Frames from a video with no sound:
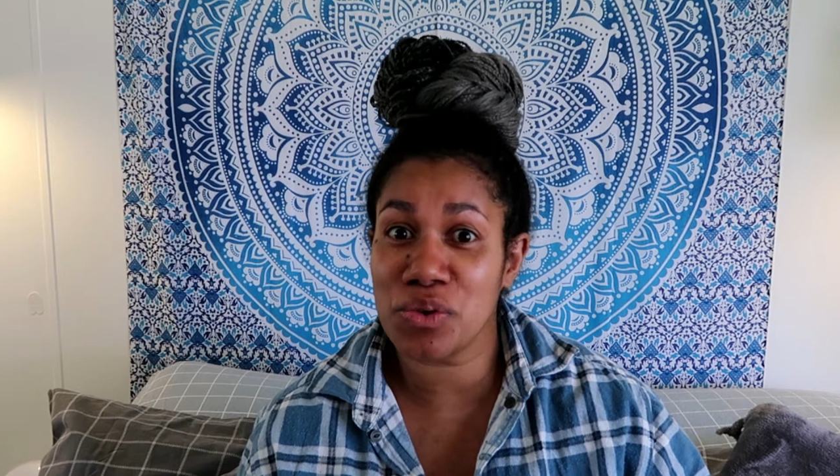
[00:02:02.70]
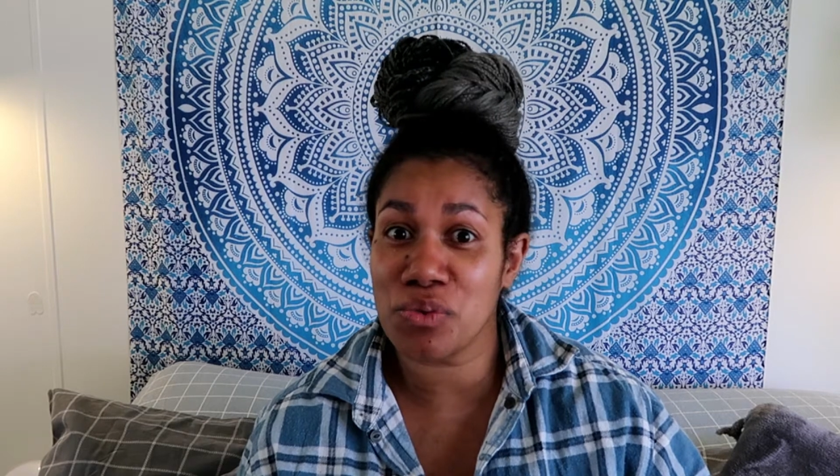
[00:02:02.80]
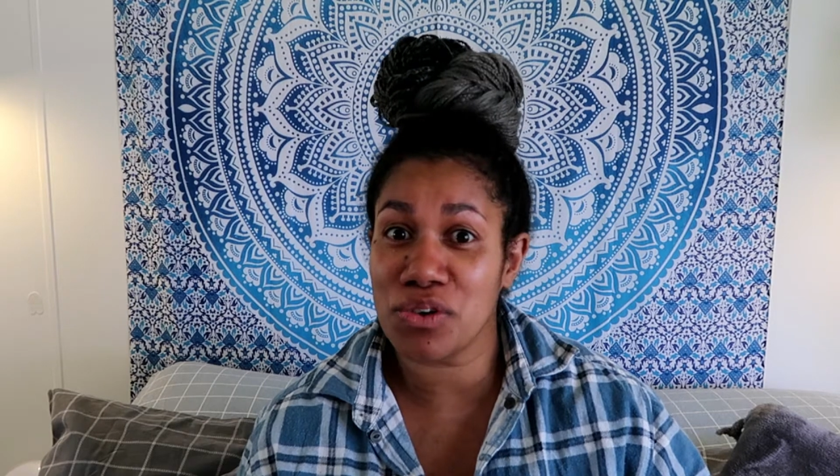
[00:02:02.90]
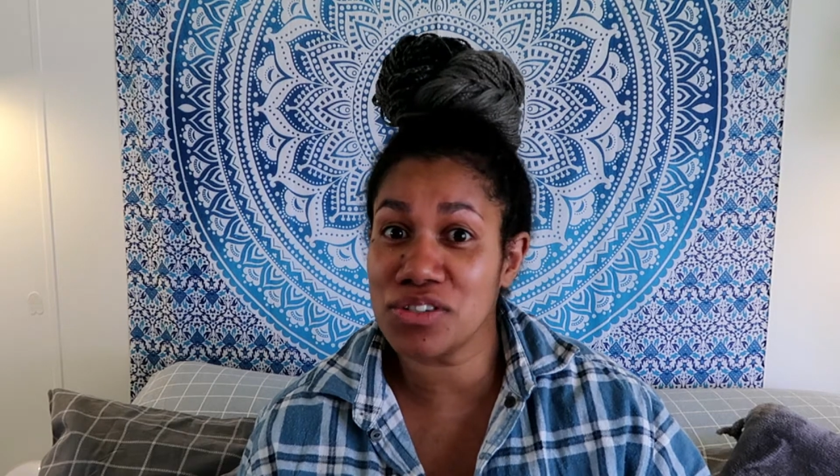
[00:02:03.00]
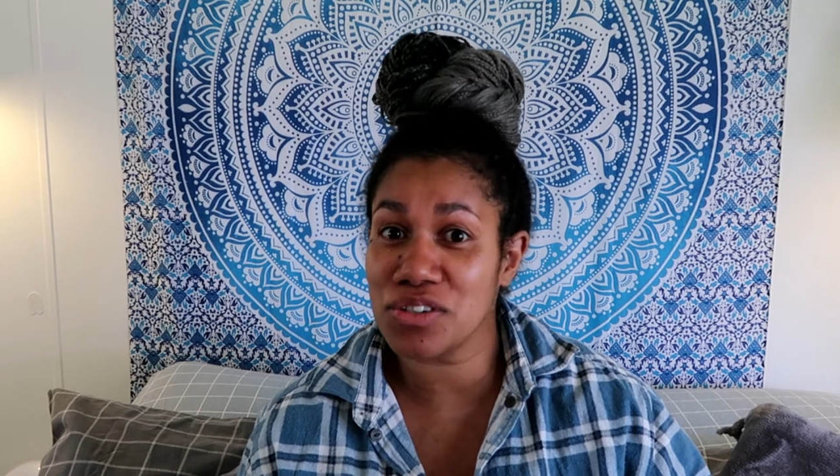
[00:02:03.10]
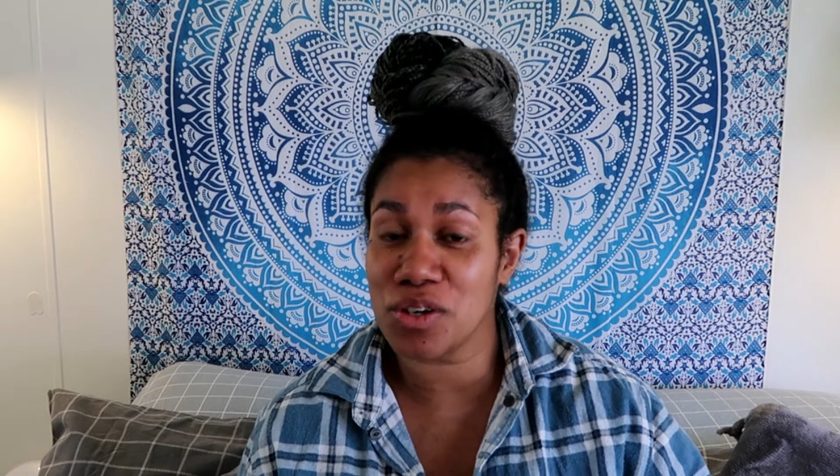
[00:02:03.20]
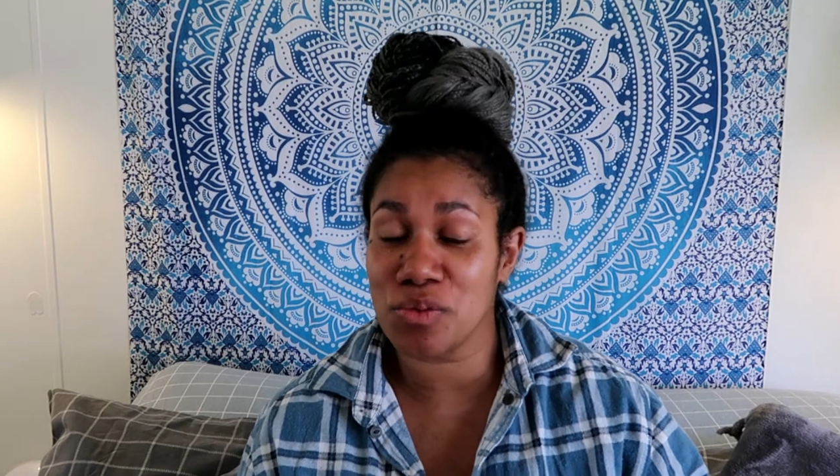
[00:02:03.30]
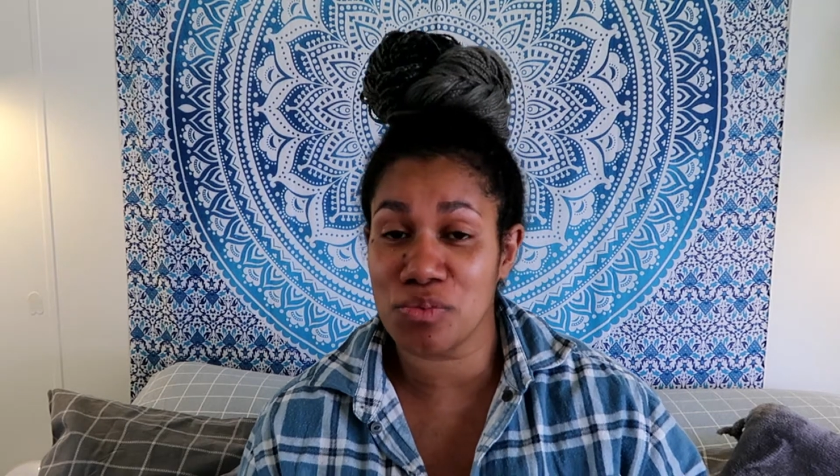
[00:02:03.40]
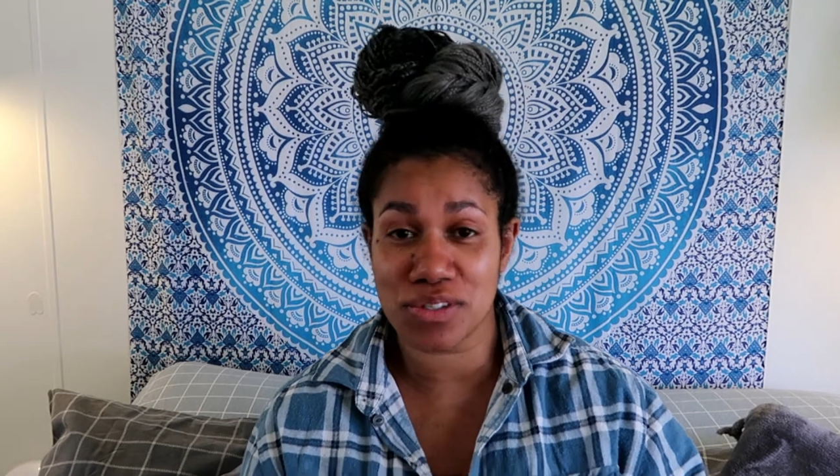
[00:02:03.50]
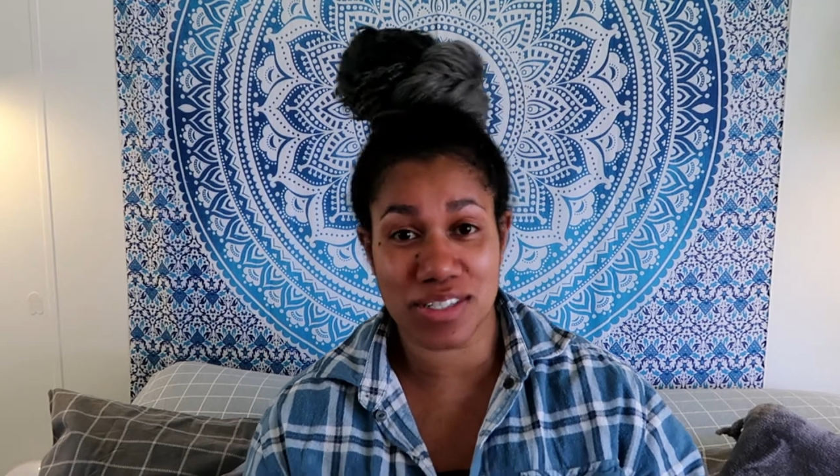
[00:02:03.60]
your
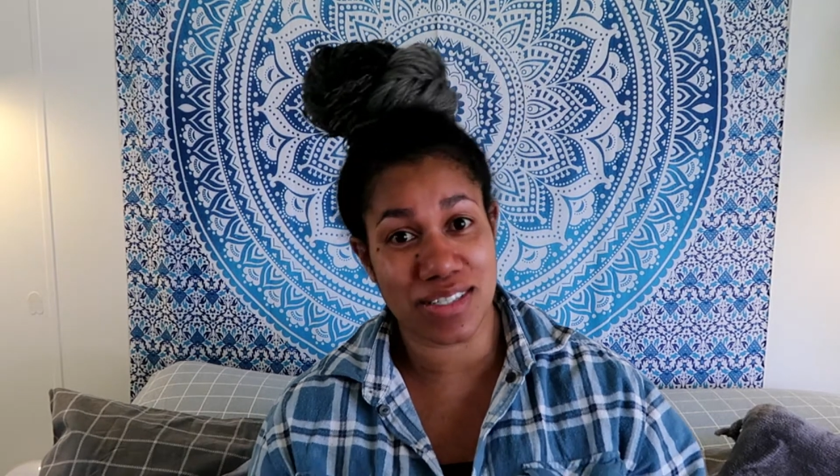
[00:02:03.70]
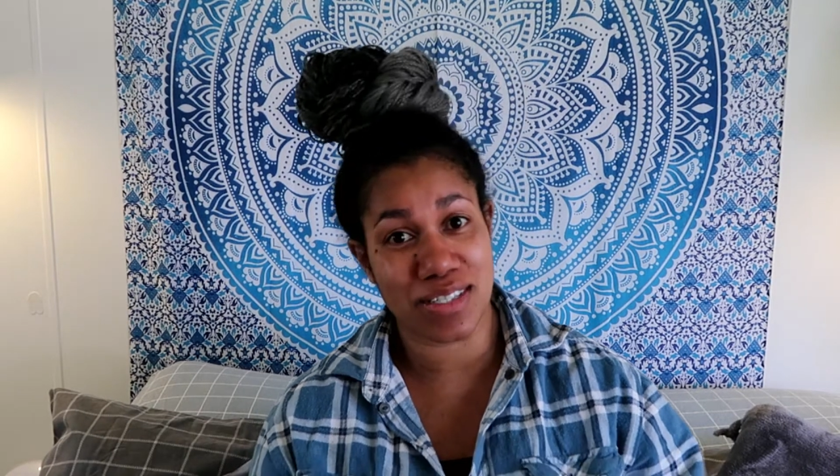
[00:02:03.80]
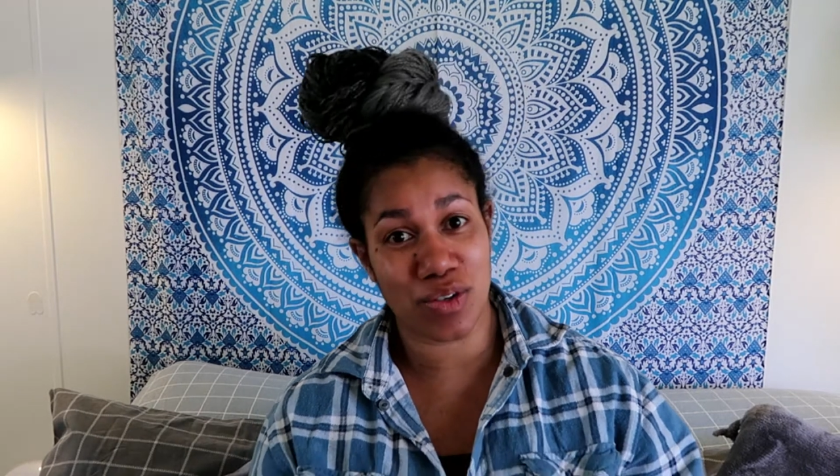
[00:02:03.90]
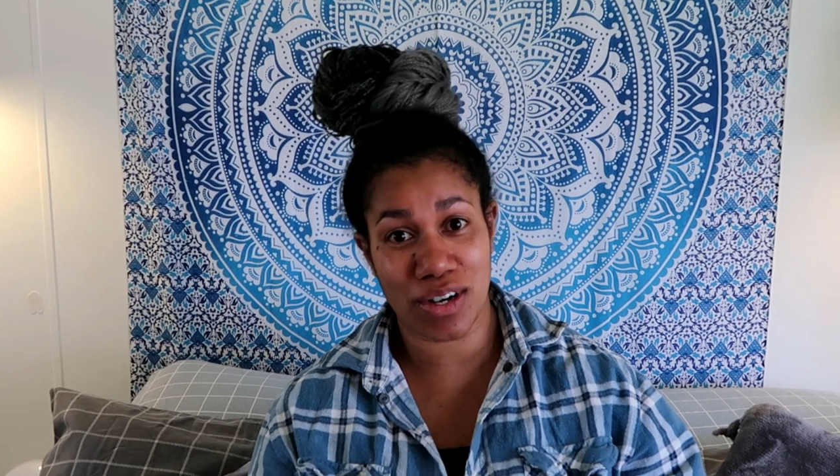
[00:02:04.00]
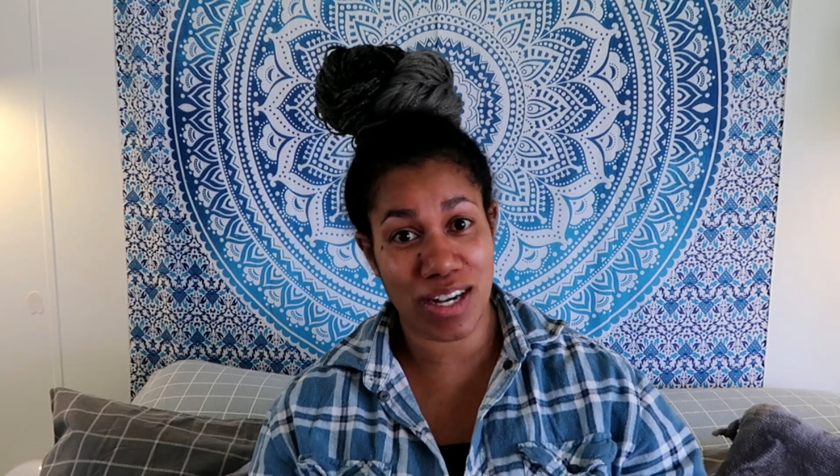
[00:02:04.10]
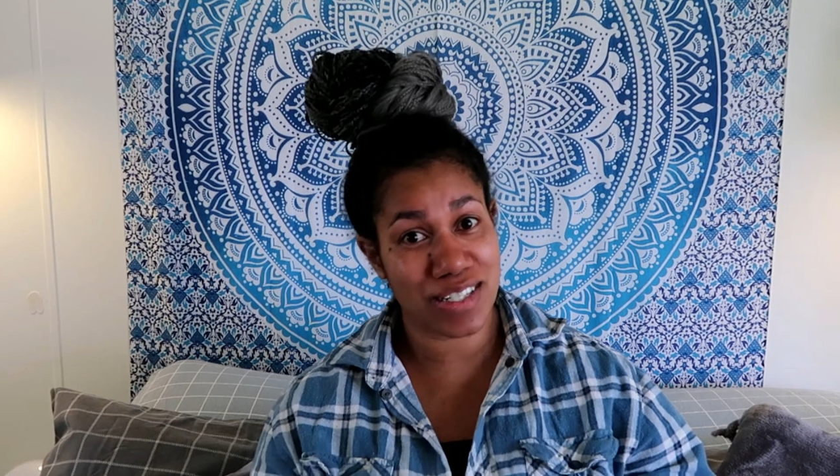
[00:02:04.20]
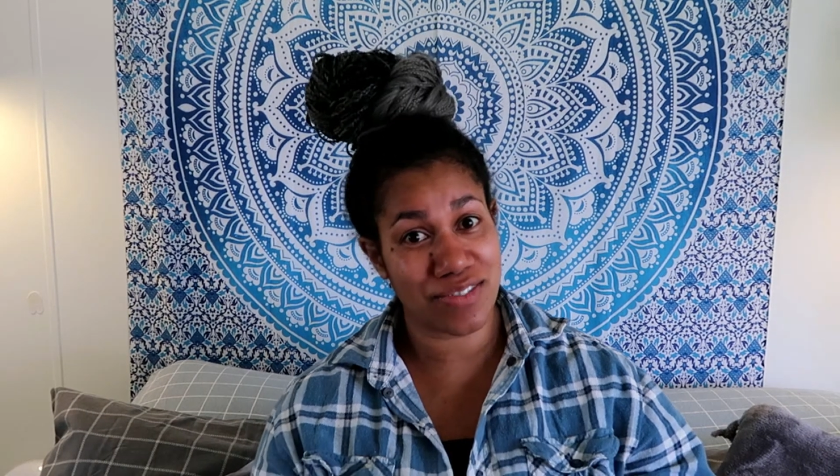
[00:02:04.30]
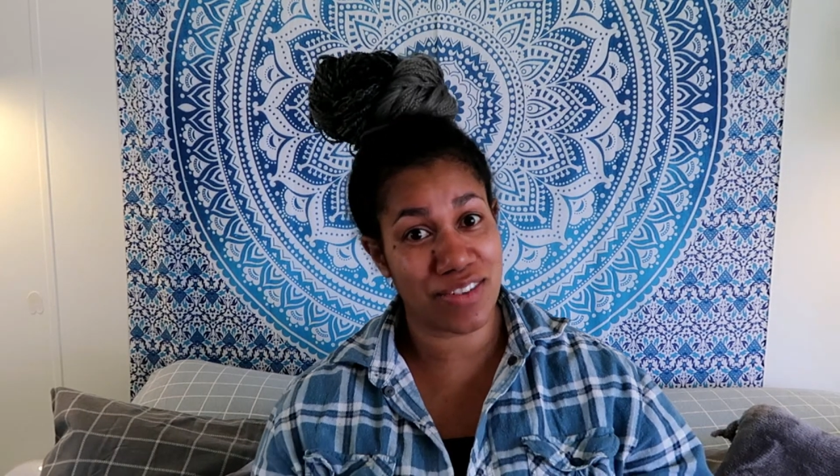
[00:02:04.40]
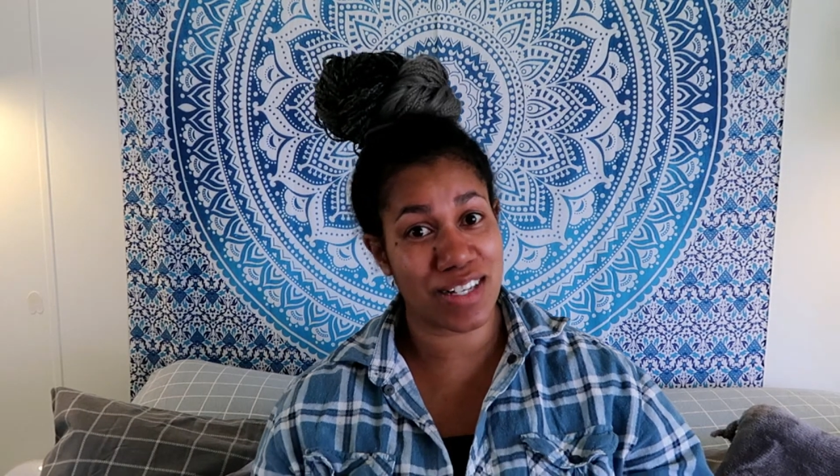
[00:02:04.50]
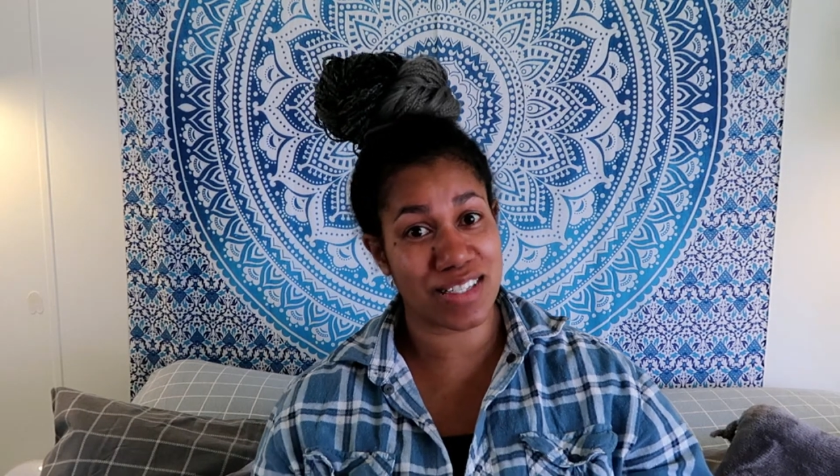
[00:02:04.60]
wardrobe, which is,
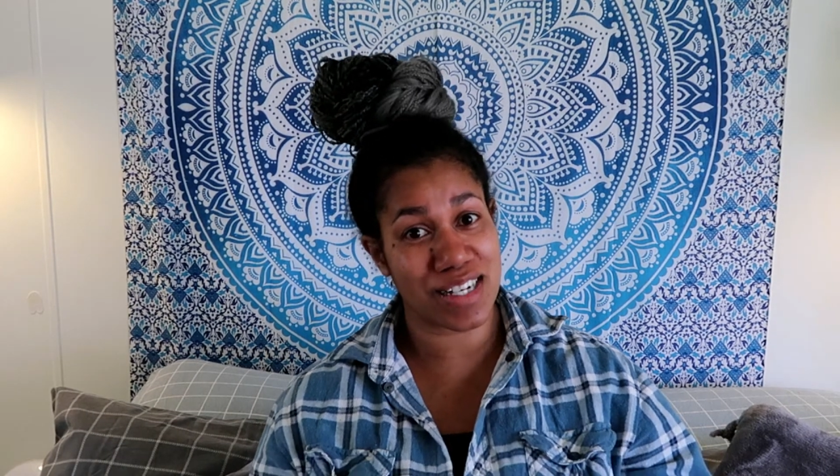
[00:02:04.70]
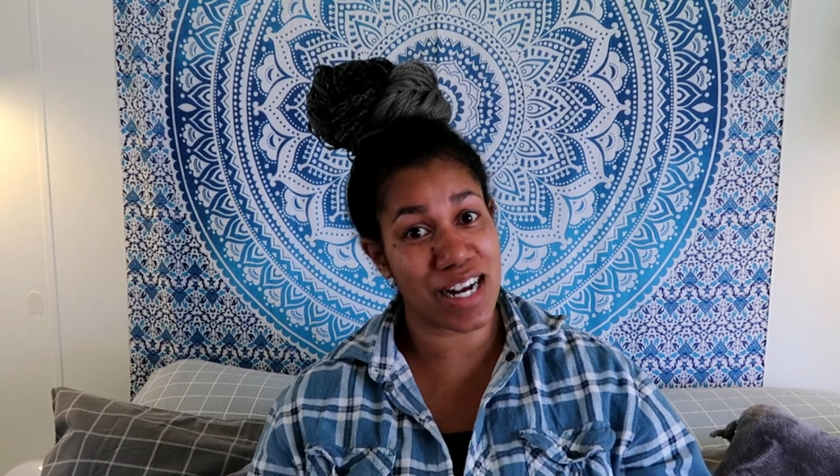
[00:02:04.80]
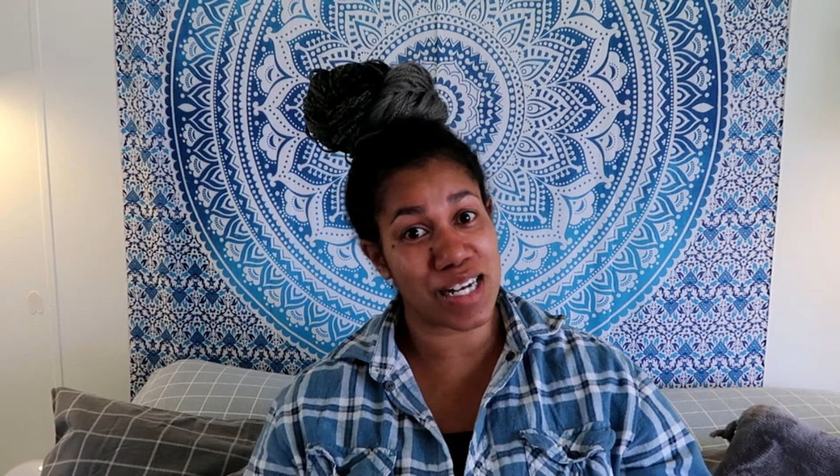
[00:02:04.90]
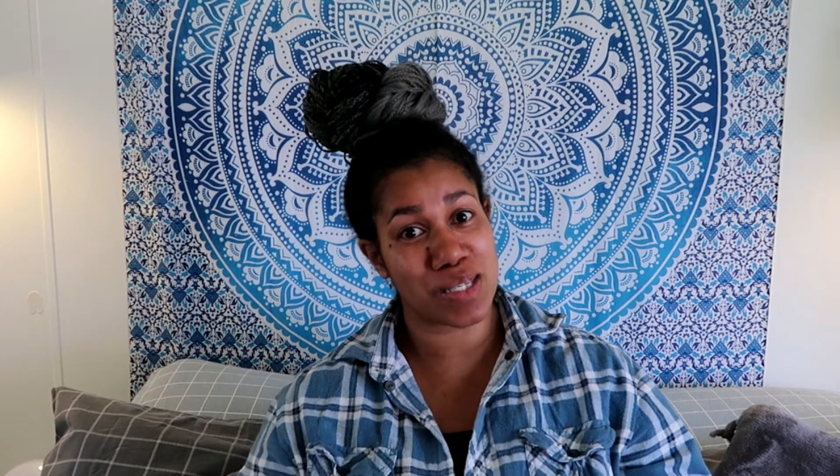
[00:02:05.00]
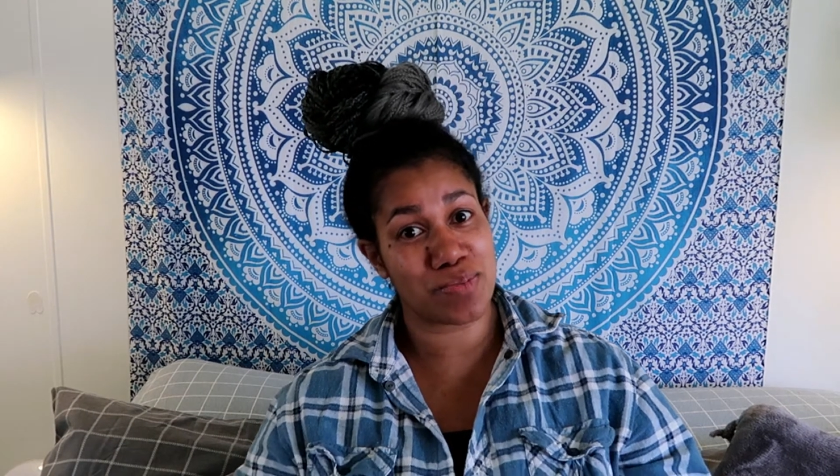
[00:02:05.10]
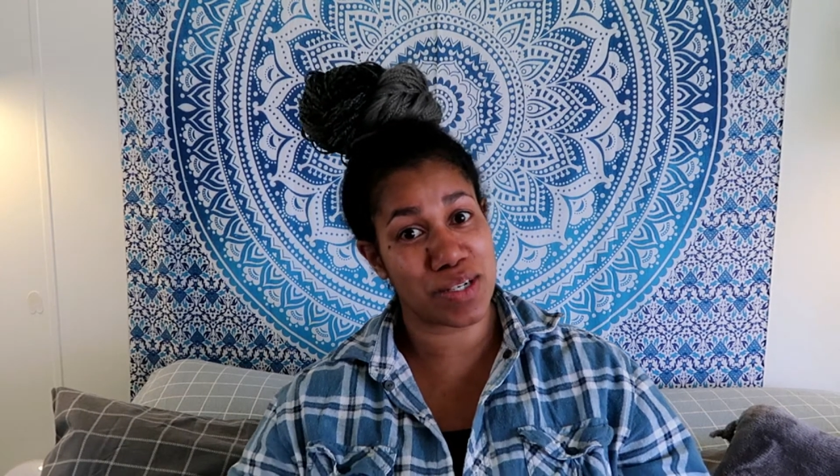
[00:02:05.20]
creativity is nice,